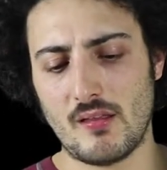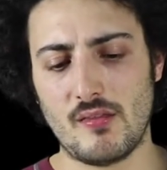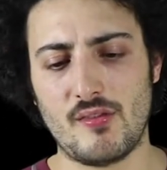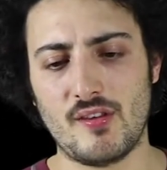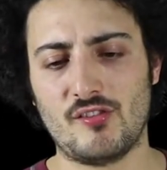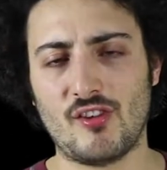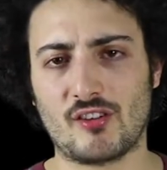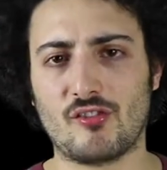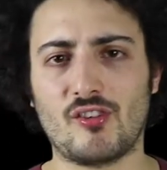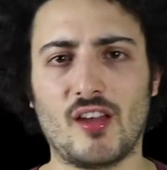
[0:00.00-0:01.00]
this
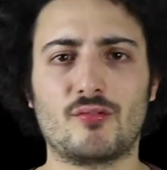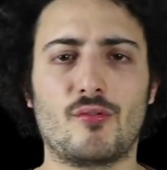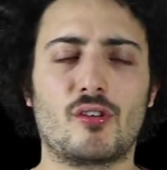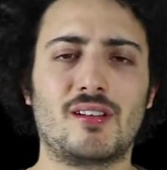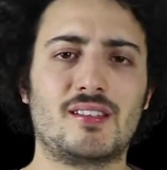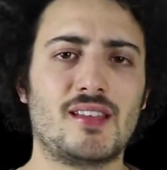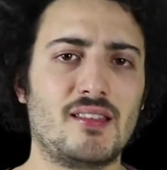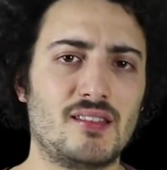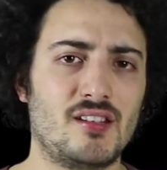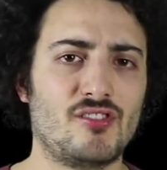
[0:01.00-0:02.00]
exercise with the
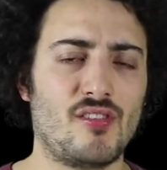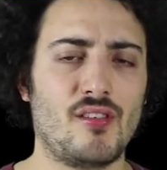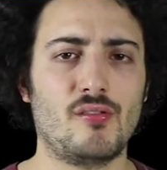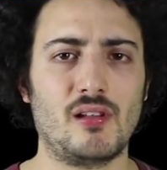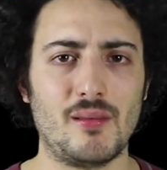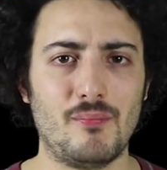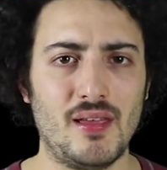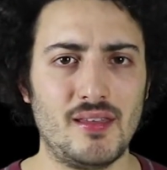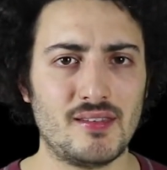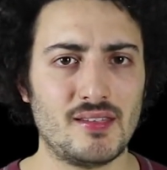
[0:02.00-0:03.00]
glissendes and then the lip
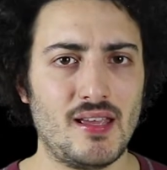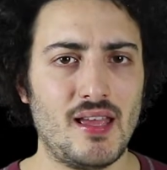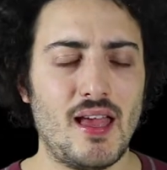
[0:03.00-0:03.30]
bends,